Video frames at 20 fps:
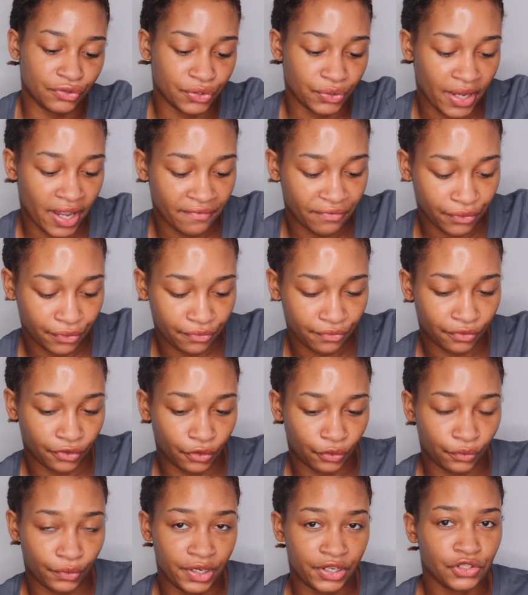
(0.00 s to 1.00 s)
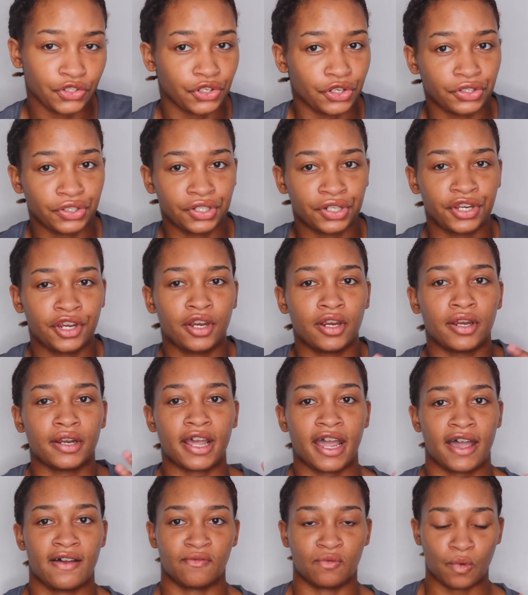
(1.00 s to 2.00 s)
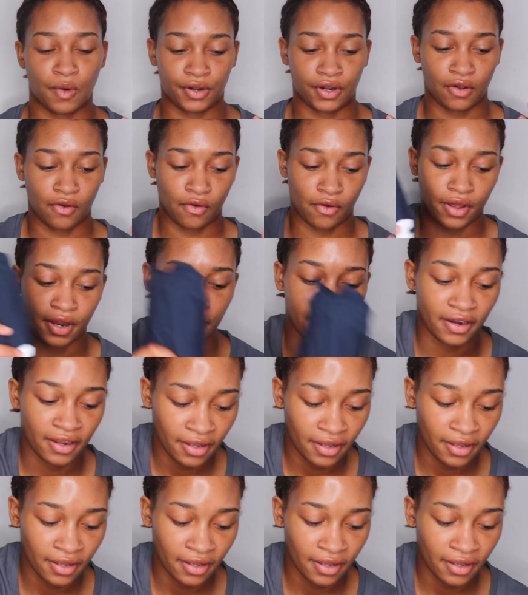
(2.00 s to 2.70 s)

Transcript: So I have three shirts in here and I have one on.